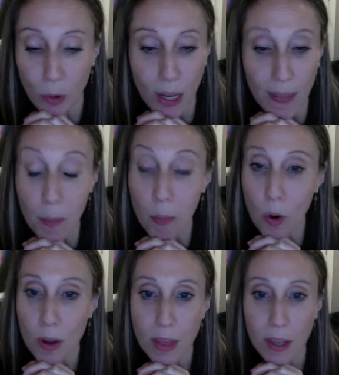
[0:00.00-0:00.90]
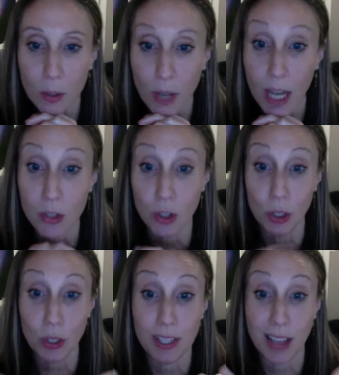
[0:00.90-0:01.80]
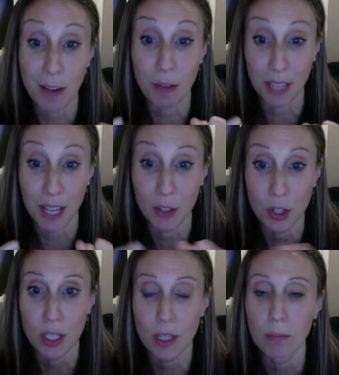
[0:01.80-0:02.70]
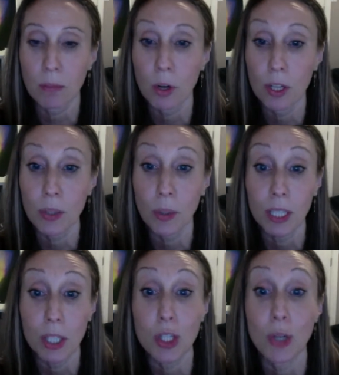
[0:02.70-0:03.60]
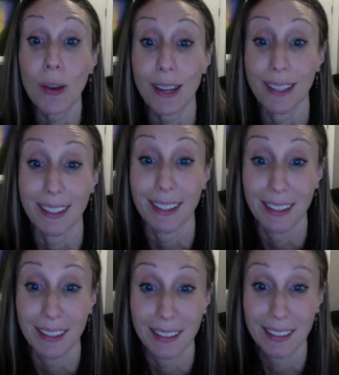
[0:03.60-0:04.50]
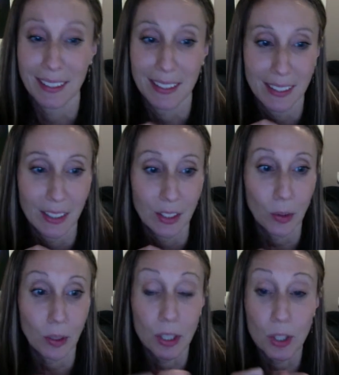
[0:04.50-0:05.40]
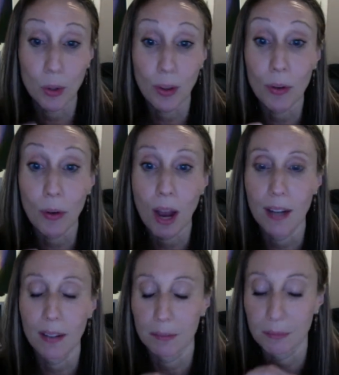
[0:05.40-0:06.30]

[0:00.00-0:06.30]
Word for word: And the more that you conjure your sovereign energy, the more you will enjoy it. You will enjoy the ride.